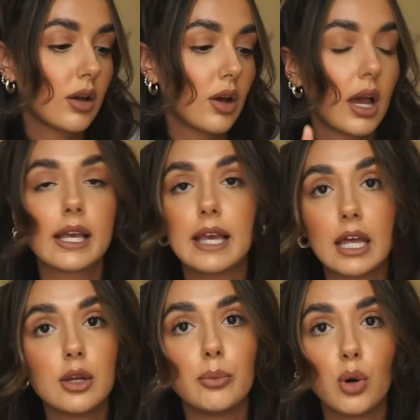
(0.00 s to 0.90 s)

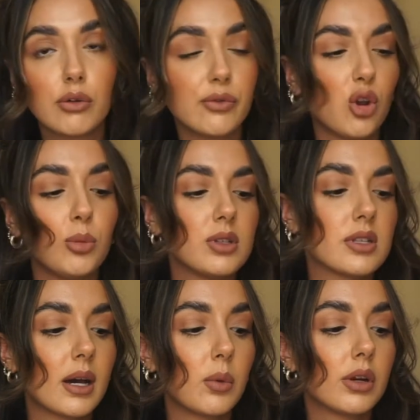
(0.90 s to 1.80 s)
again more affordable. So
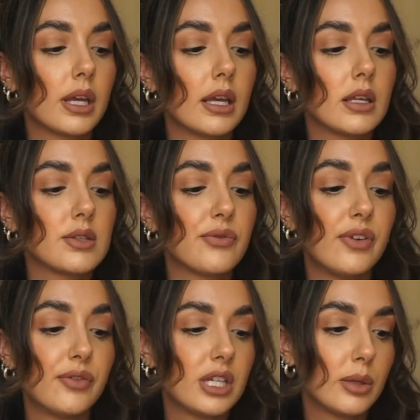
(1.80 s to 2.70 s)
that one is
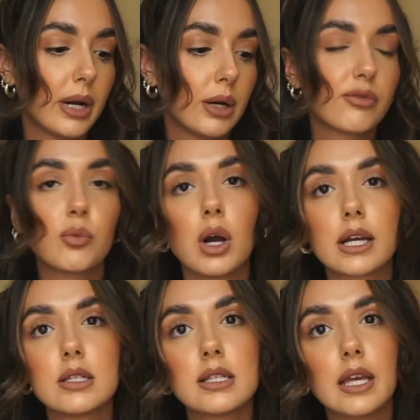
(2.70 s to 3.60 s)
£15 from what I can
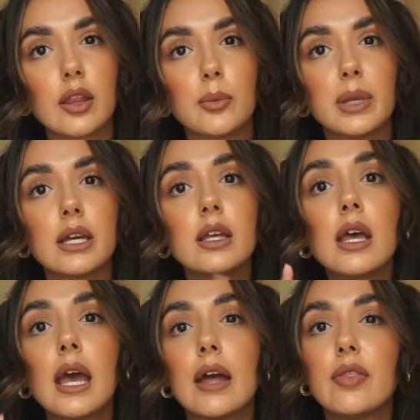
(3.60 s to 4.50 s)
see at the minute,
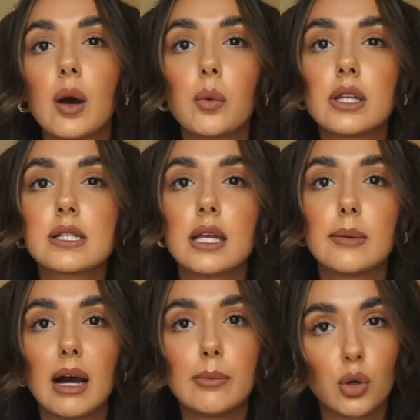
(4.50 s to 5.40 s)
and that one is in
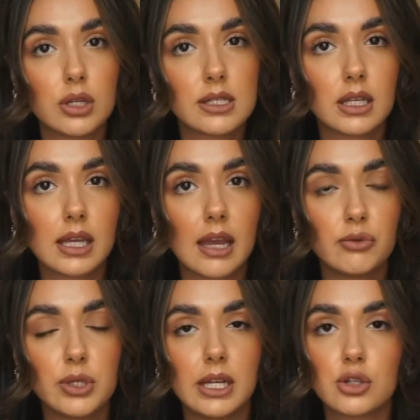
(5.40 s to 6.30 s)
my morning skincare
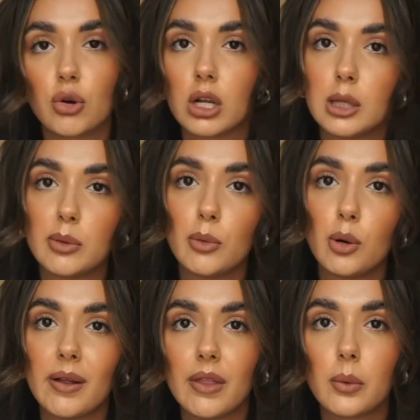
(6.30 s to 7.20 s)
routine. I talk a little bit more
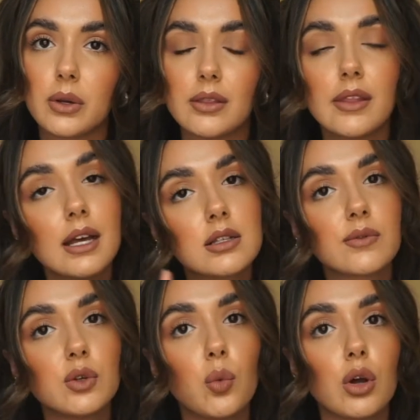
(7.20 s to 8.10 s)
about that one in there, so if
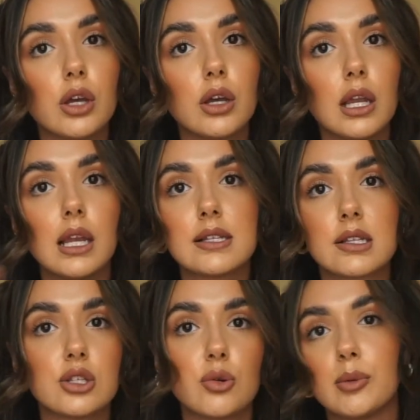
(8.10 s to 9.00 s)
you want to listen
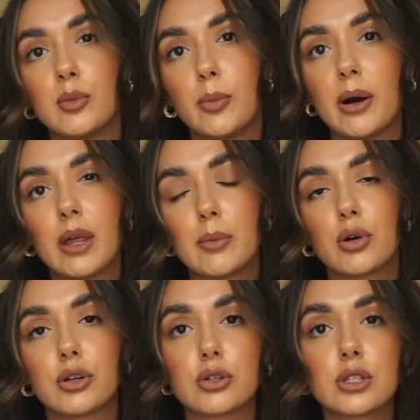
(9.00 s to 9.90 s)
to a bit more about that
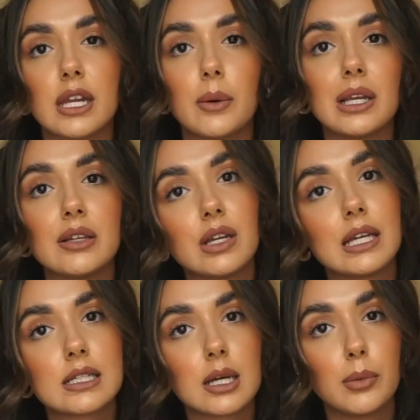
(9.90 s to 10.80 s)
product, then I will leave a link
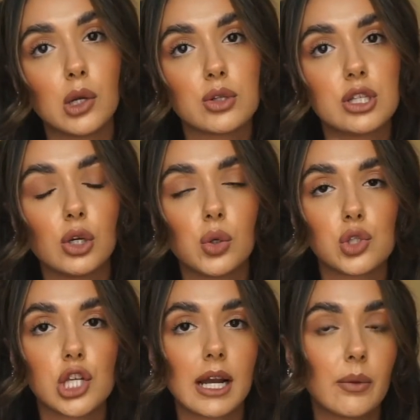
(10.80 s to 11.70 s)
down below so you can go and
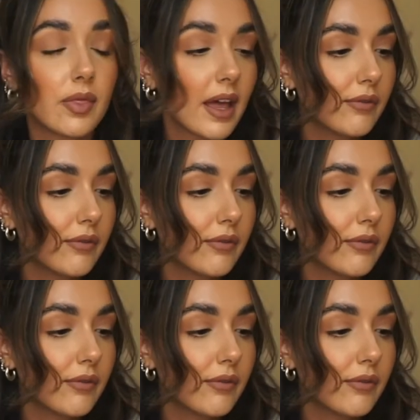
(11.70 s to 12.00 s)
check out that